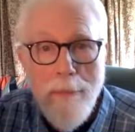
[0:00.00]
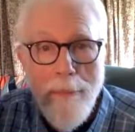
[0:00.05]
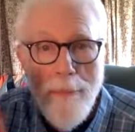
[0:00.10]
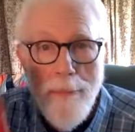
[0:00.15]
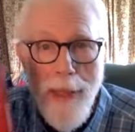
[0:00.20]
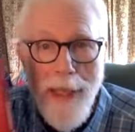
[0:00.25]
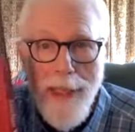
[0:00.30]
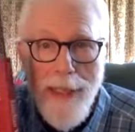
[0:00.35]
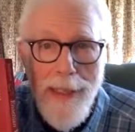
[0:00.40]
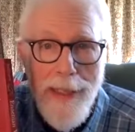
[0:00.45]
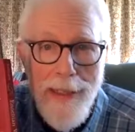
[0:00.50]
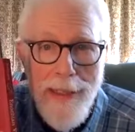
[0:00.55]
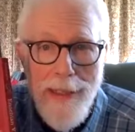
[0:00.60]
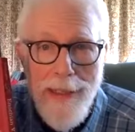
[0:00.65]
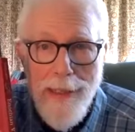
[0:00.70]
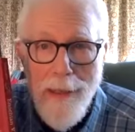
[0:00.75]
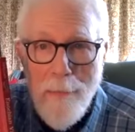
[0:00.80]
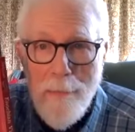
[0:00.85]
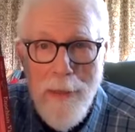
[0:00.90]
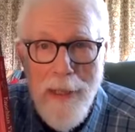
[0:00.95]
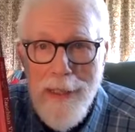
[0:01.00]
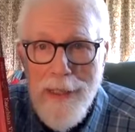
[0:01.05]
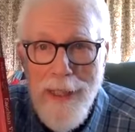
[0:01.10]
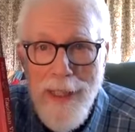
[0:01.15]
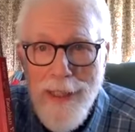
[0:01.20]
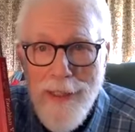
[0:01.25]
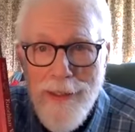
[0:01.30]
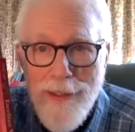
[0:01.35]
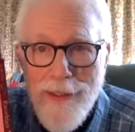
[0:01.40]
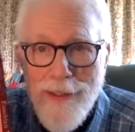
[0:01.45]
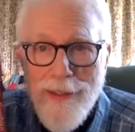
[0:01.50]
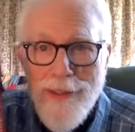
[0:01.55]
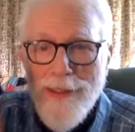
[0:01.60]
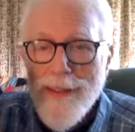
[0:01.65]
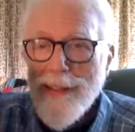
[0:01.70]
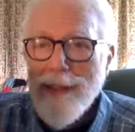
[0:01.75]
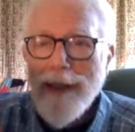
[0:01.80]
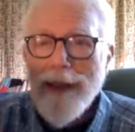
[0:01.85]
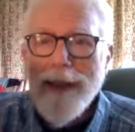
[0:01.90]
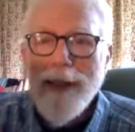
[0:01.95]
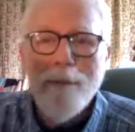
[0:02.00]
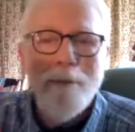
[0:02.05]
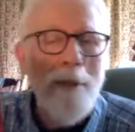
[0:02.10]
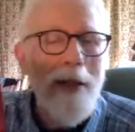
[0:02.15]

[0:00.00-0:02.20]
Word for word: making appendices